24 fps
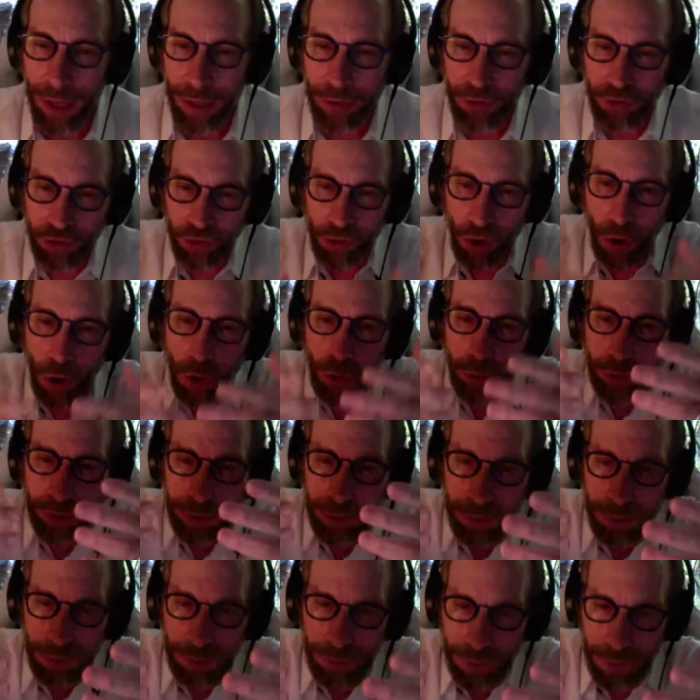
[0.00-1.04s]
and show that
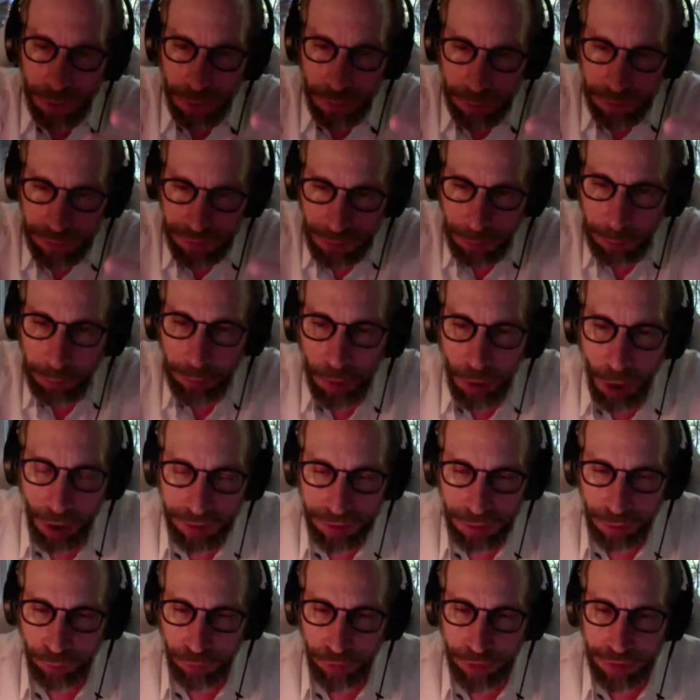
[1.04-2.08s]
simple
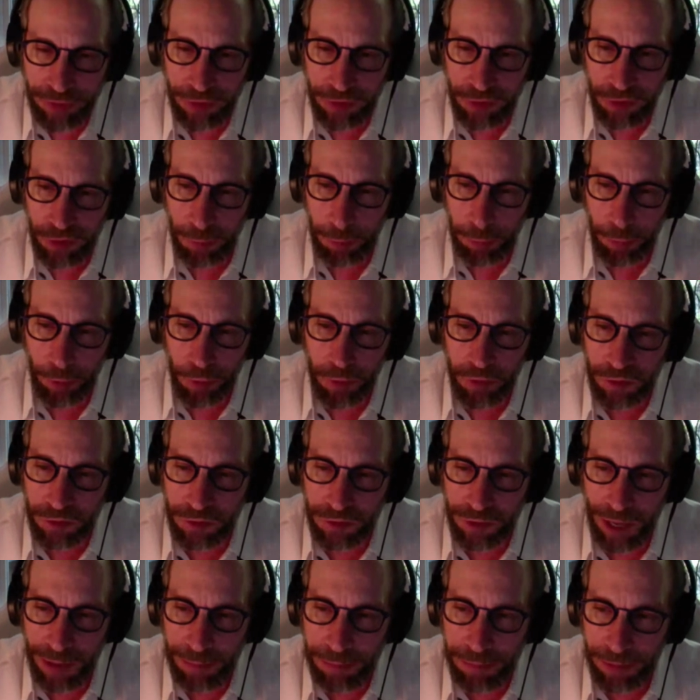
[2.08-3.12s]
laws of physics can produce the
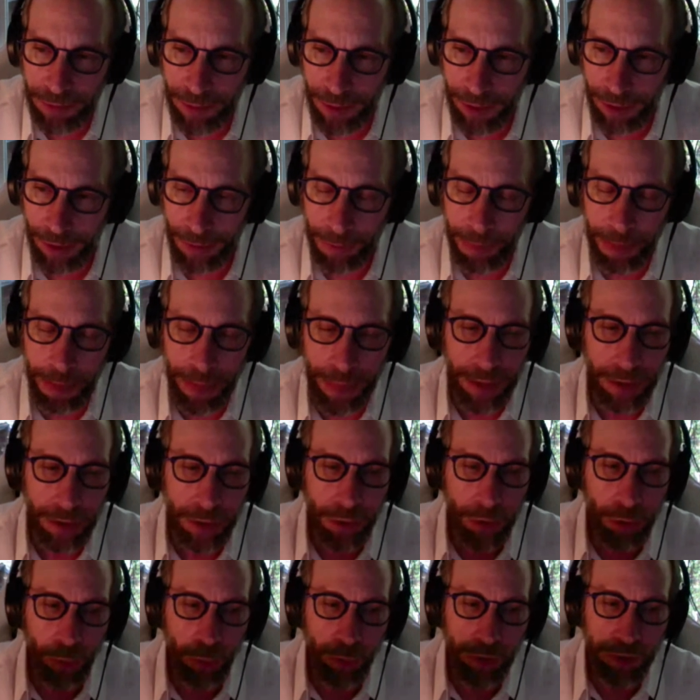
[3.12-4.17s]
same thing,
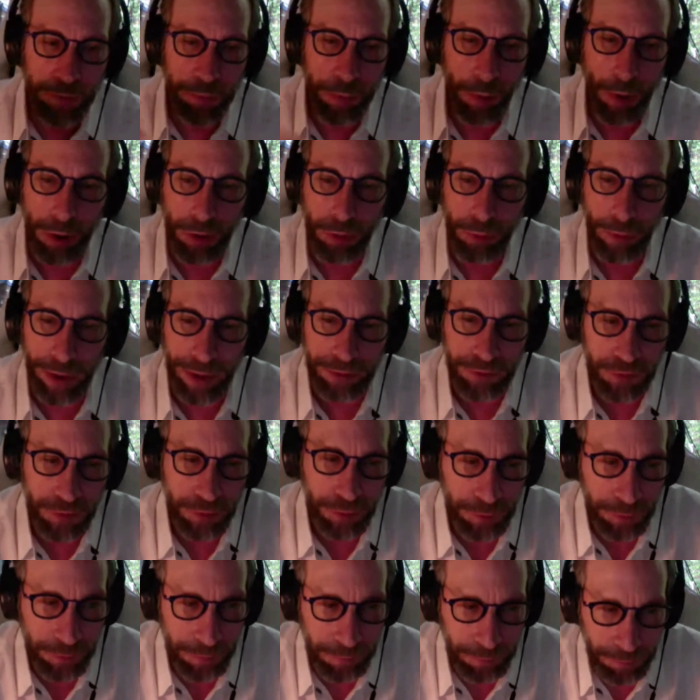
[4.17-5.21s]
we've
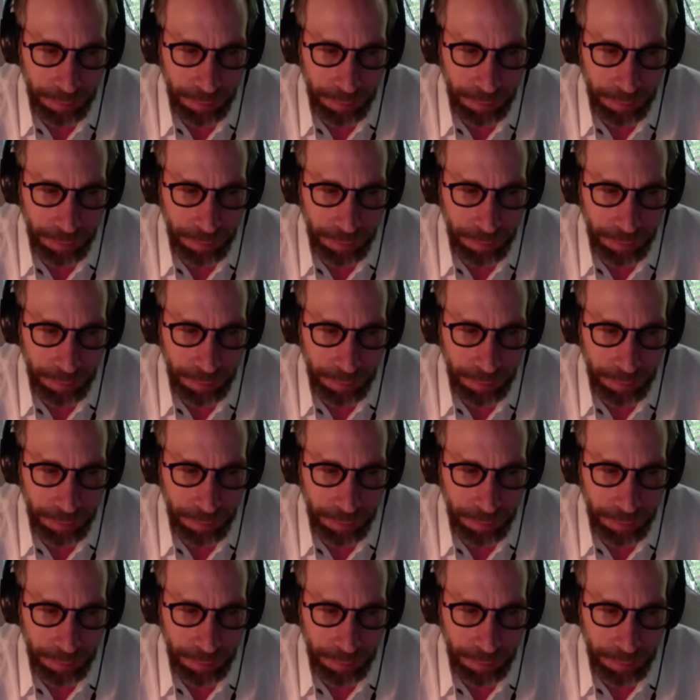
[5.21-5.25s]
progressed.